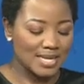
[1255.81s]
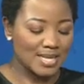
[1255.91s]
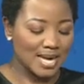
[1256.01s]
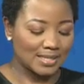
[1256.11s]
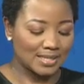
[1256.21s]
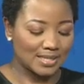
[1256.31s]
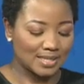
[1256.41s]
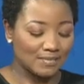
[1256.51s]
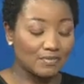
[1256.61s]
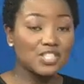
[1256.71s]
that it
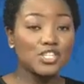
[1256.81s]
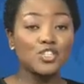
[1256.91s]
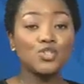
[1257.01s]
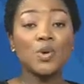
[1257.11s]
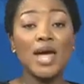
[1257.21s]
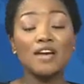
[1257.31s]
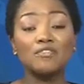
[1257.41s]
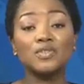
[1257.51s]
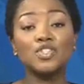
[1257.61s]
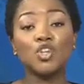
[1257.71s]
is envisioned to
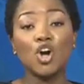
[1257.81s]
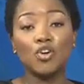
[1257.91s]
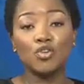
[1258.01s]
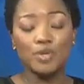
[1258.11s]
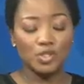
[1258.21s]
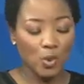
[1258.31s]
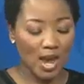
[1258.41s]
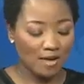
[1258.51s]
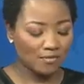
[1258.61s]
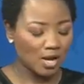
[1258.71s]
have on the economy, to
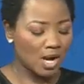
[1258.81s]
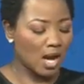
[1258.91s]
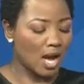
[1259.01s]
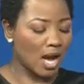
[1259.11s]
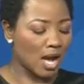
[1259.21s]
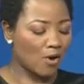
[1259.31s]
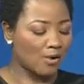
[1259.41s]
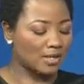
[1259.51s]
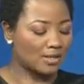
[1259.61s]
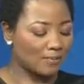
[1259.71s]
have only the